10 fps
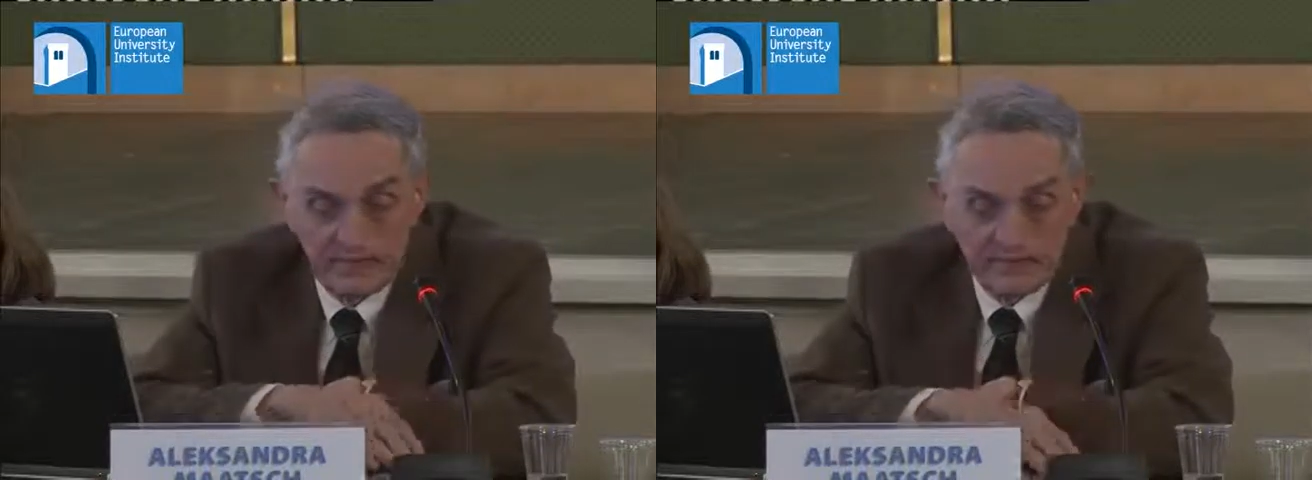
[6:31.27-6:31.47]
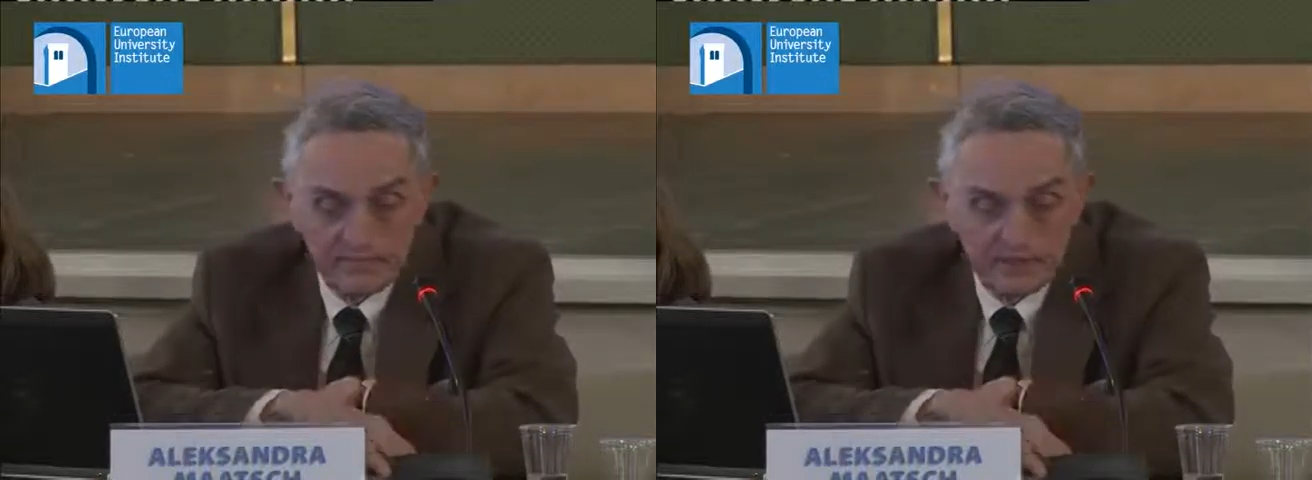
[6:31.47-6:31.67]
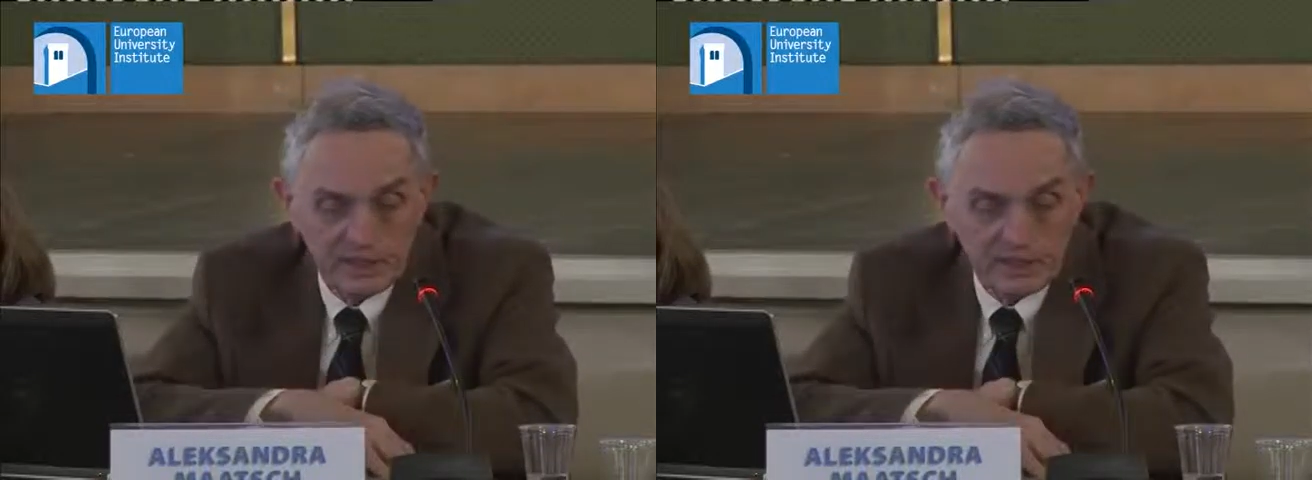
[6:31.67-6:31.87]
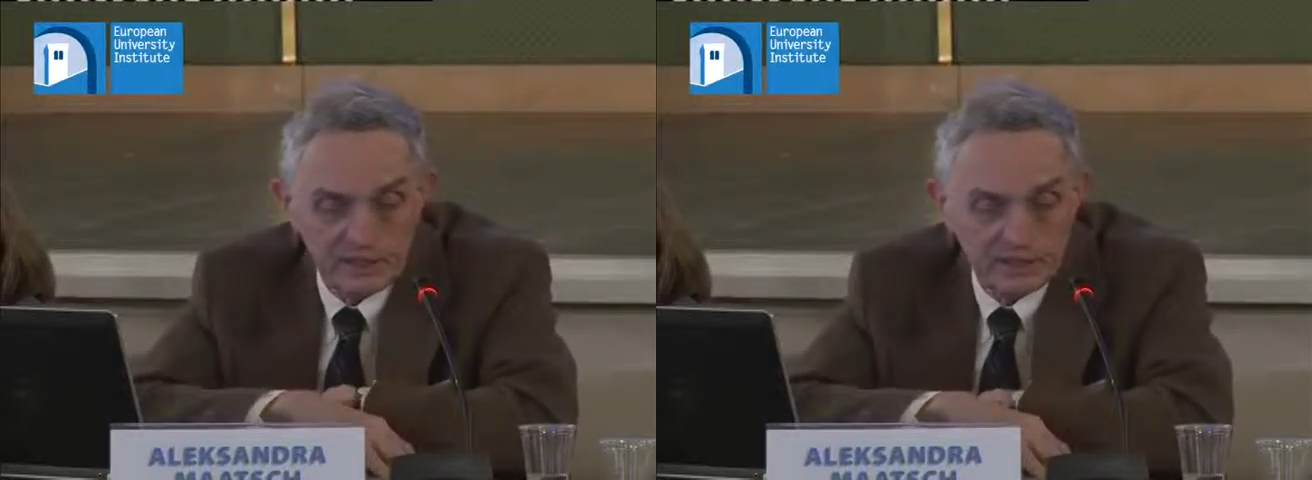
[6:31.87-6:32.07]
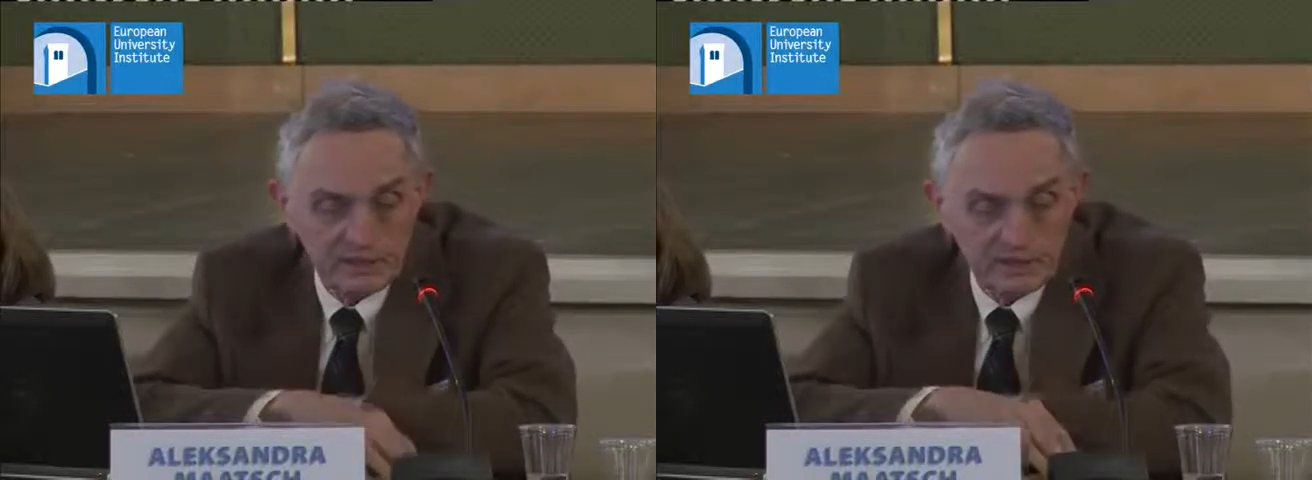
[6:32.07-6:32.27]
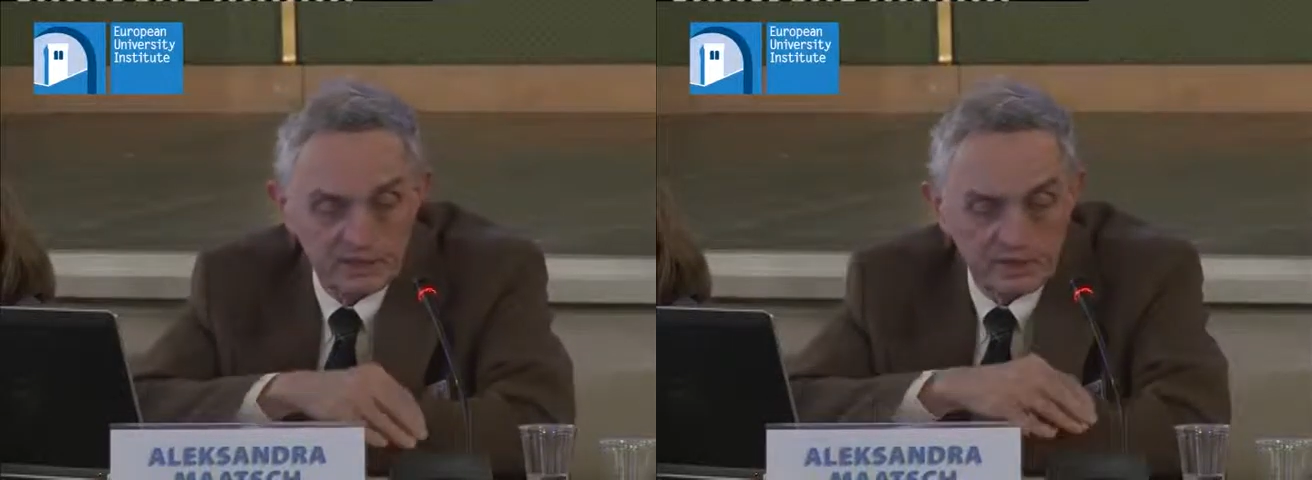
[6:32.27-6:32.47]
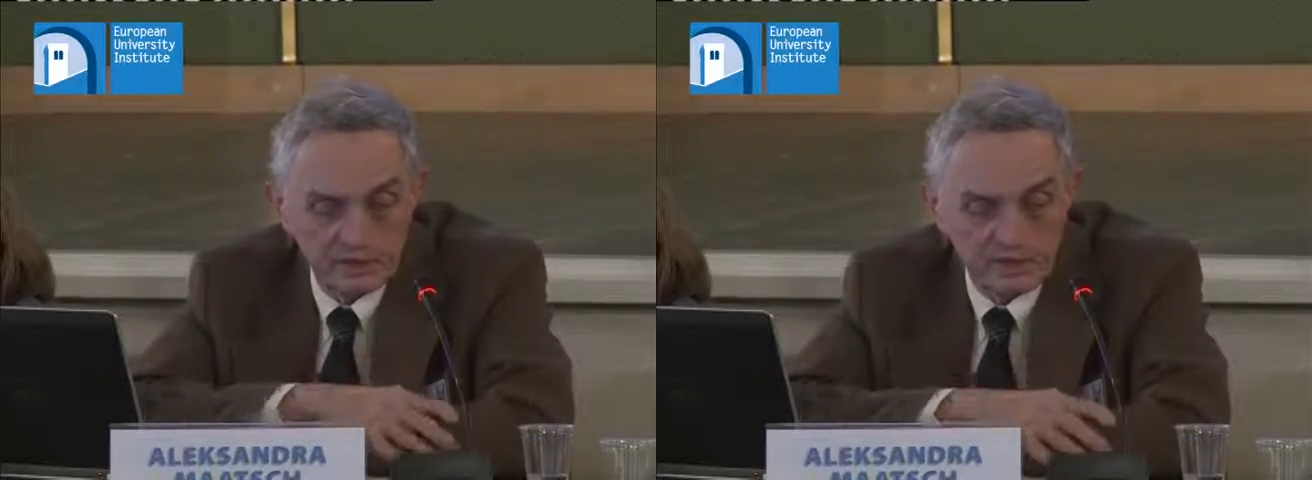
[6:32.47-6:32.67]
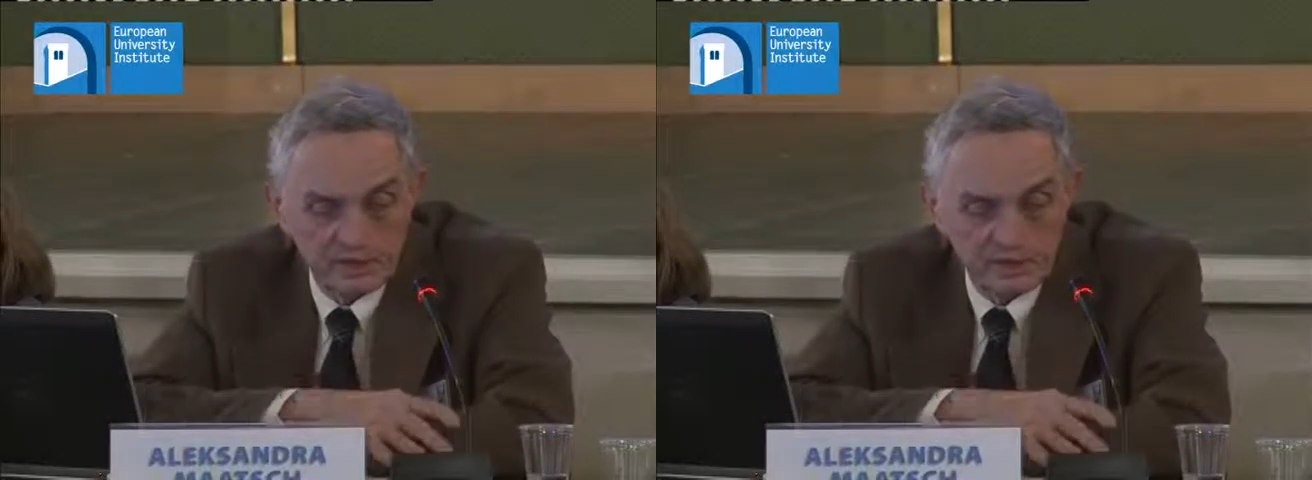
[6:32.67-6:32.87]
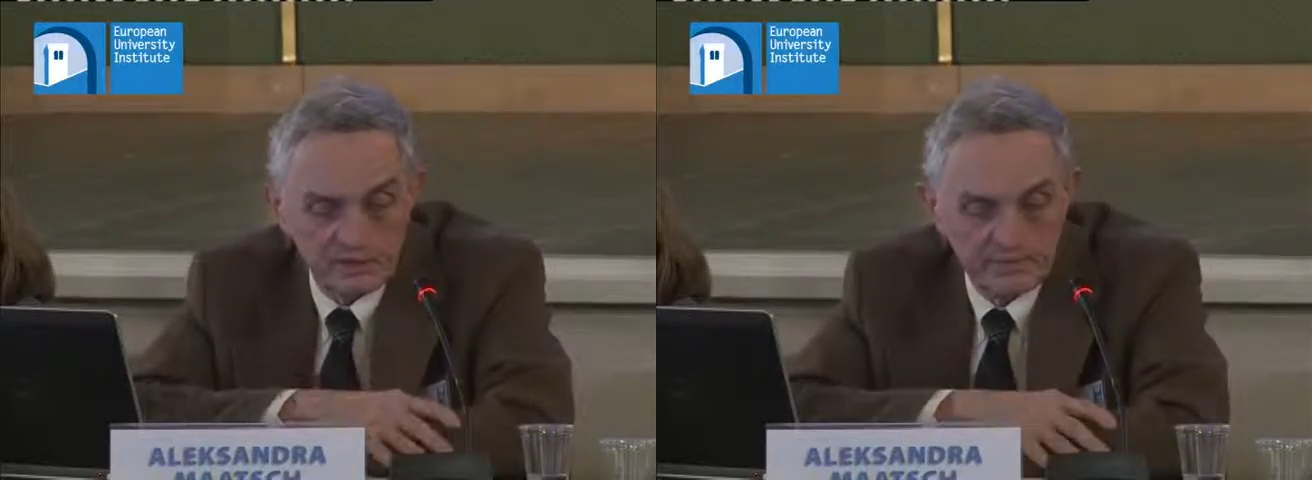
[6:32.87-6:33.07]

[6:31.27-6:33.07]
of a national government.